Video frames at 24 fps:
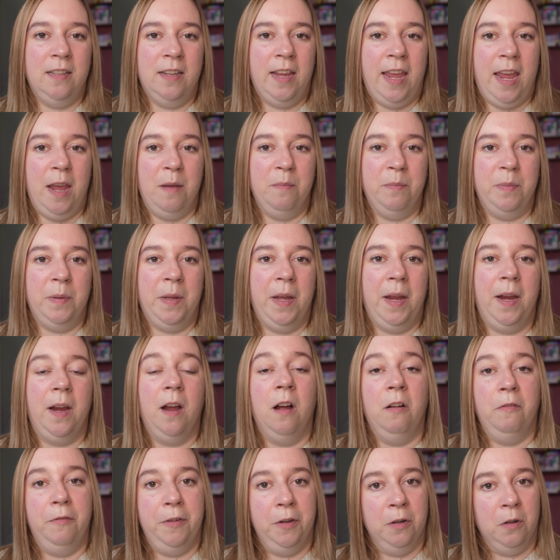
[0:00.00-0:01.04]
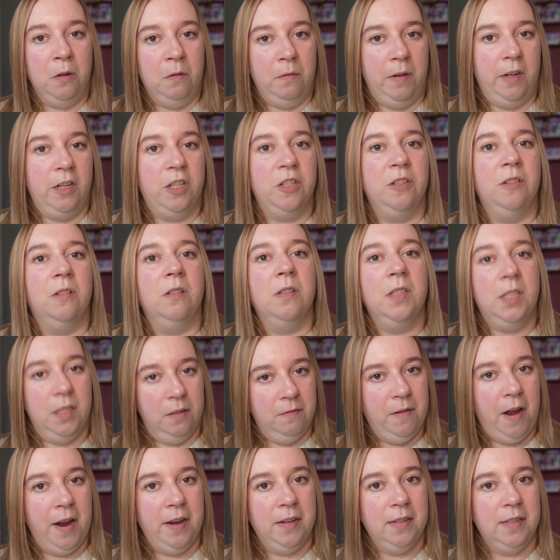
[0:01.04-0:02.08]
the gameplay of your original
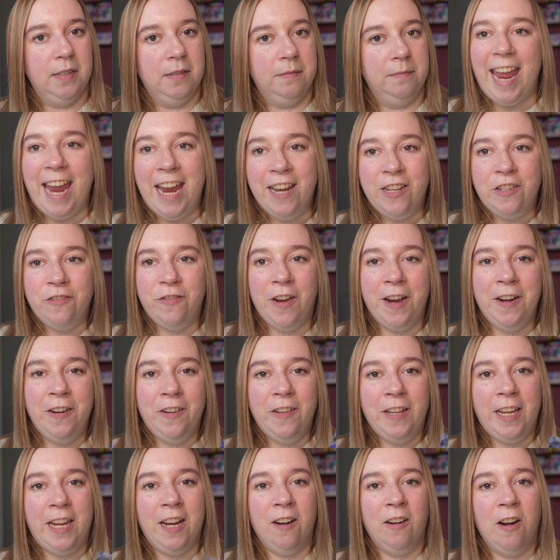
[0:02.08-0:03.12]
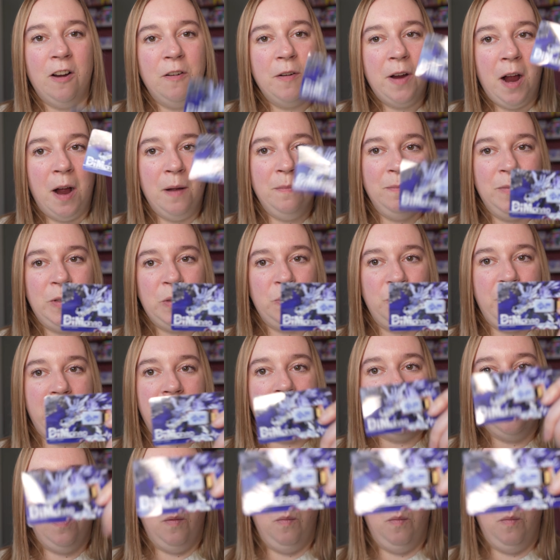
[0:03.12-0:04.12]
device. Each Vital Hero comes with